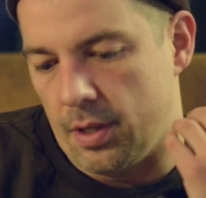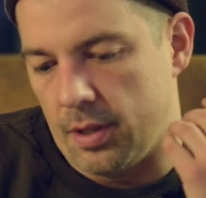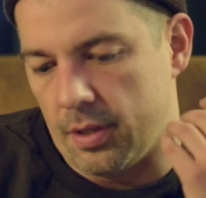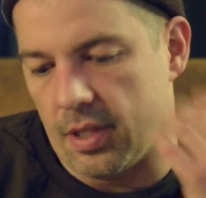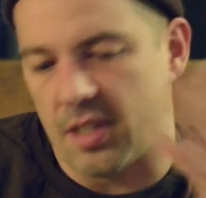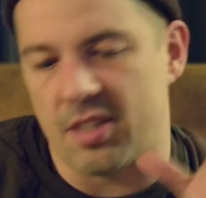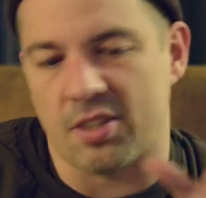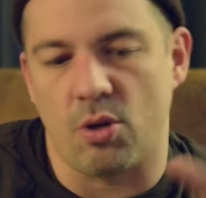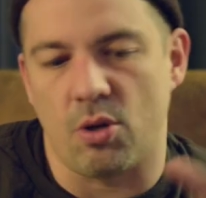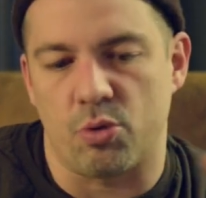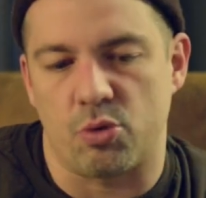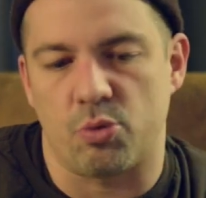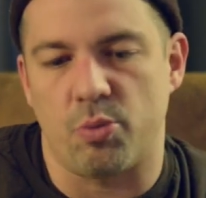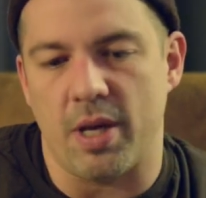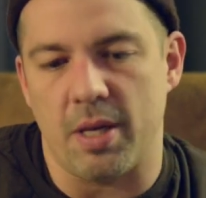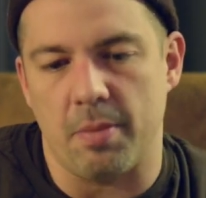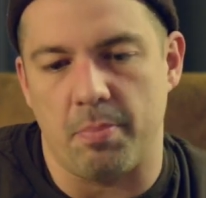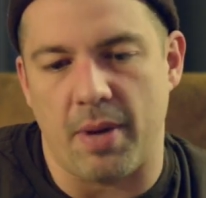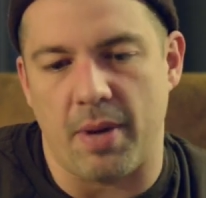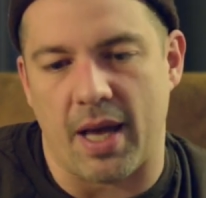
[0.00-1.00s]
this goes
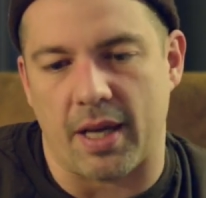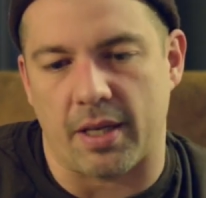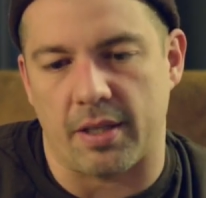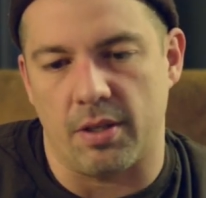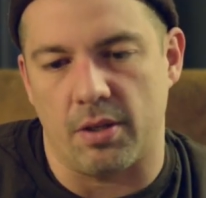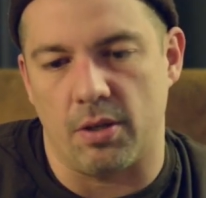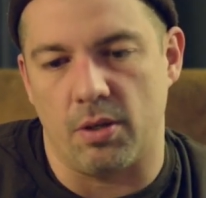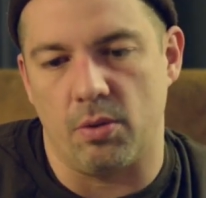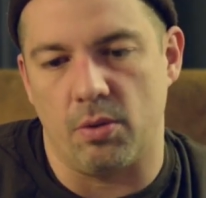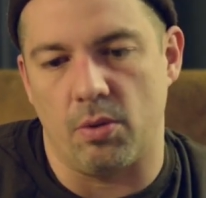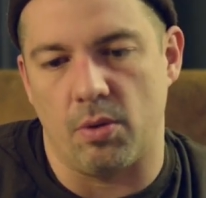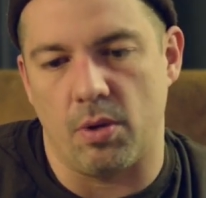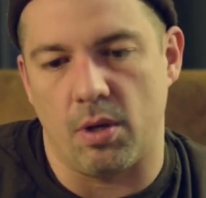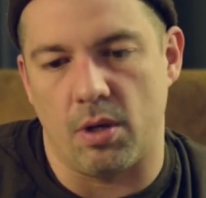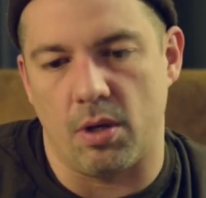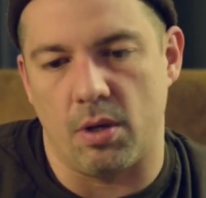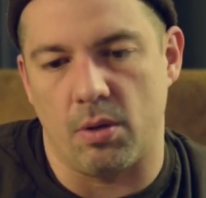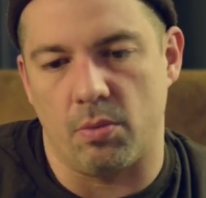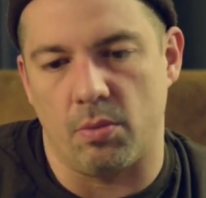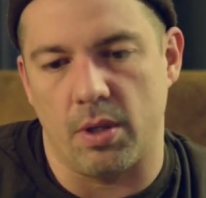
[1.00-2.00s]
way back, you know.